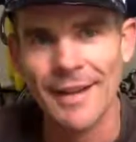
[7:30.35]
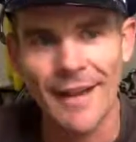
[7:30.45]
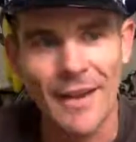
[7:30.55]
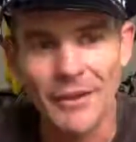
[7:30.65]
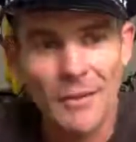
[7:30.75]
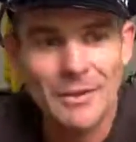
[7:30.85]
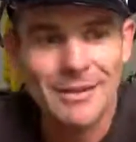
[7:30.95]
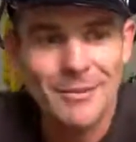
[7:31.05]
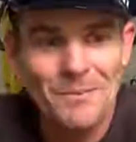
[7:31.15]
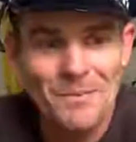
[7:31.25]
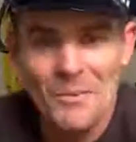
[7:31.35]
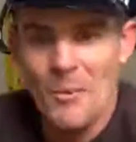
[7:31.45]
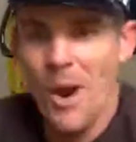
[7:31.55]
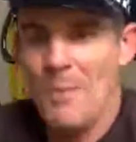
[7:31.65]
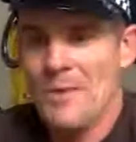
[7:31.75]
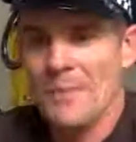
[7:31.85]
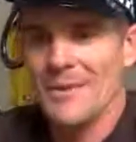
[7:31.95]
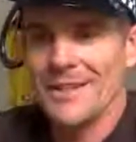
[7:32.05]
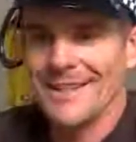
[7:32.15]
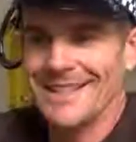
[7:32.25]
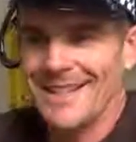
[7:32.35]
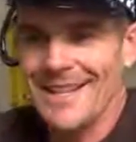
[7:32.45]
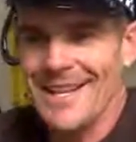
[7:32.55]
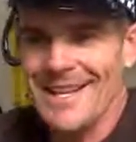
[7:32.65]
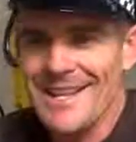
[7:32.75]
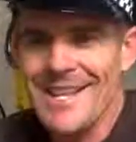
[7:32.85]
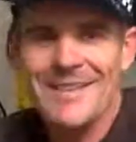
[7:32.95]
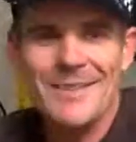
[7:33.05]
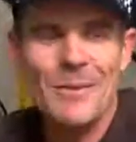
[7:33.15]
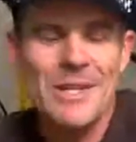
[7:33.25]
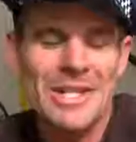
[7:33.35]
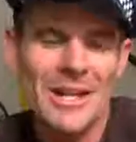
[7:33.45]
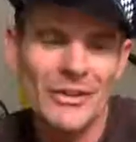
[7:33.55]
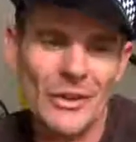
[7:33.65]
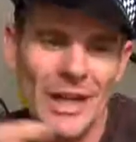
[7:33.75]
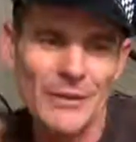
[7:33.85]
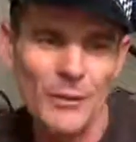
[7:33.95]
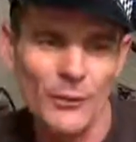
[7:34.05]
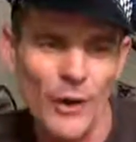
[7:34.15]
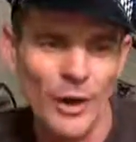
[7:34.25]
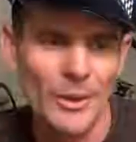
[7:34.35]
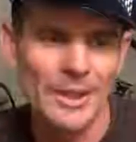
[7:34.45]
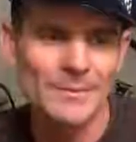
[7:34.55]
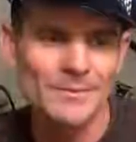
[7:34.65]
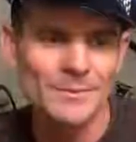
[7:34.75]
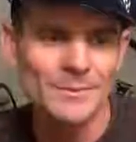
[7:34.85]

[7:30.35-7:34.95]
And that's I'm just I'm I'm just, then, then once you get a certain level of following,